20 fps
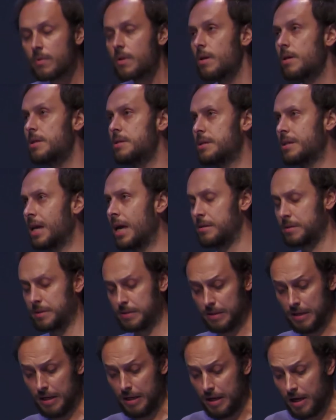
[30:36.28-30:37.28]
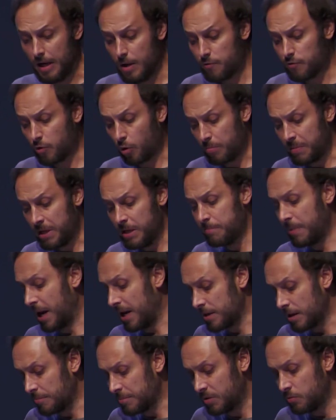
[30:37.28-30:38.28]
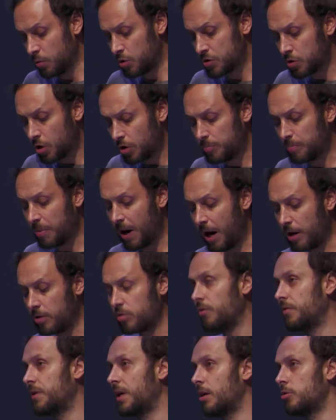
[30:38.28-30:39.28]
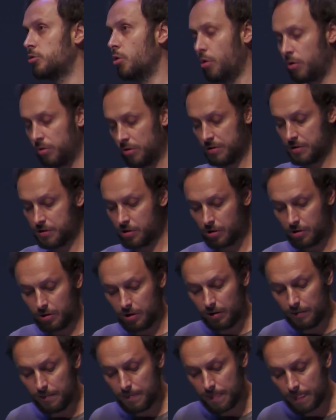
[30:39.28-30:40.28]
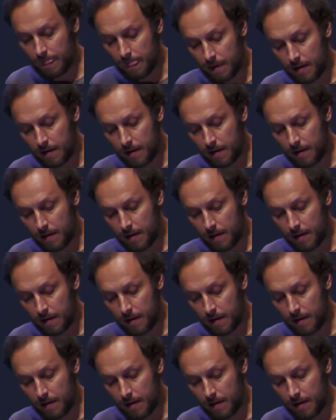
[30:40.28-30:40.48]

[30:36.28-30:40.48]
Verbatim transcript: He says, "For me, Benjamin was not part of the Adorno circle,